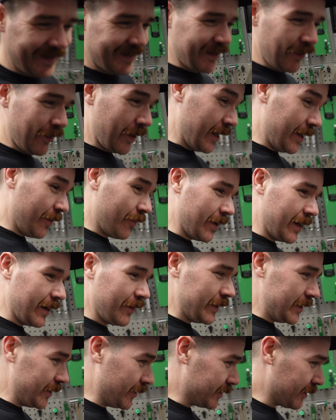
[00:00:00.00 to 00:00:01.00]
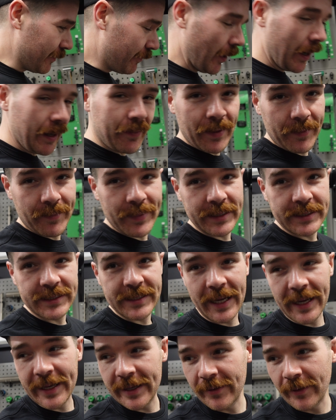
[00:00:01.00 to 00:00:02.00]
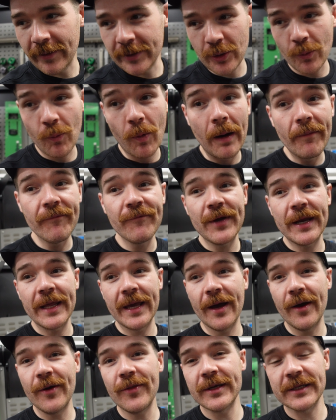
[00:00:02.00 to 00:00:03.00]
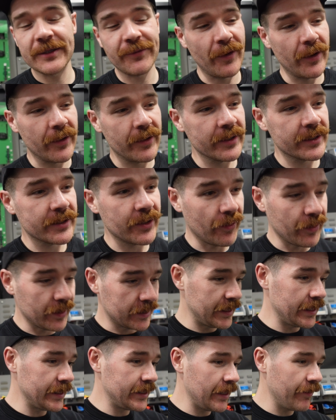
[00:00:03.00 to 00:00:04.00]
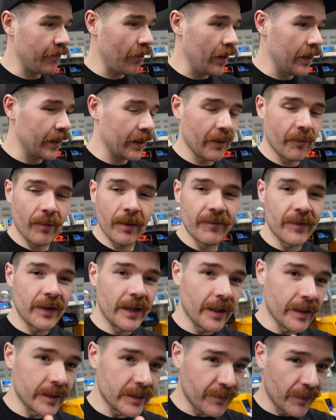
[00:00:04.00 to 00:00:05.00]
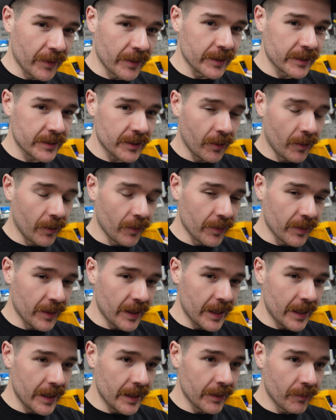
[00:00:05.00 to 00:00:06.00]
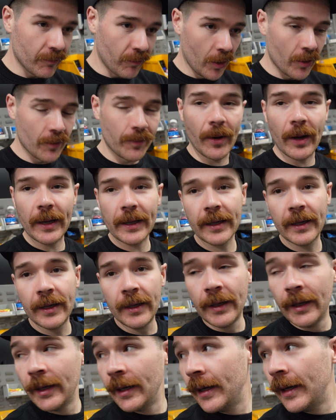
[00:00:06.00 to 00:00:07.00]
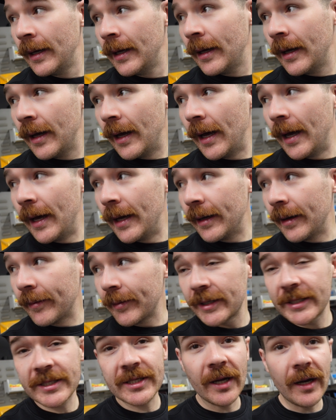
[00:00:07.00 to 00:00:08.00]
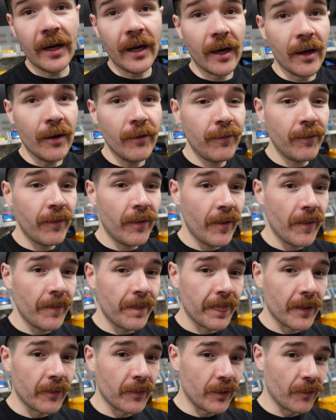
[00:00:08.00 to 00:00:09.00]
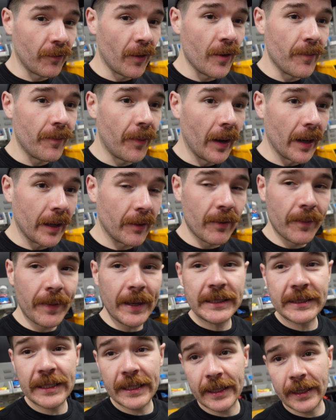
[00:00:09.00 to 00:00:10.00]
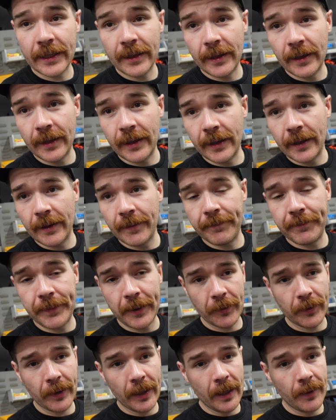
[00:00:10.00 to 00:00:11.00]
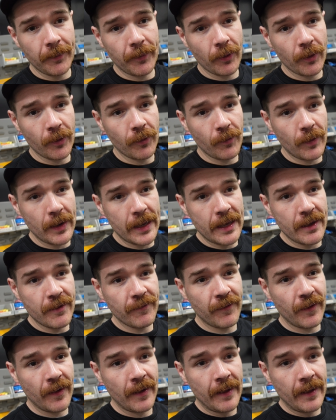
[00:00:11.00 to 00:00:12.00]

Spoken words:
So we're gonna be doing some bike pimping today. We're gonna do one video that's focused on the TT bike and one video that's focused on the road bike. I'm gonna start off with the road bike. We're basically gonna build it up with.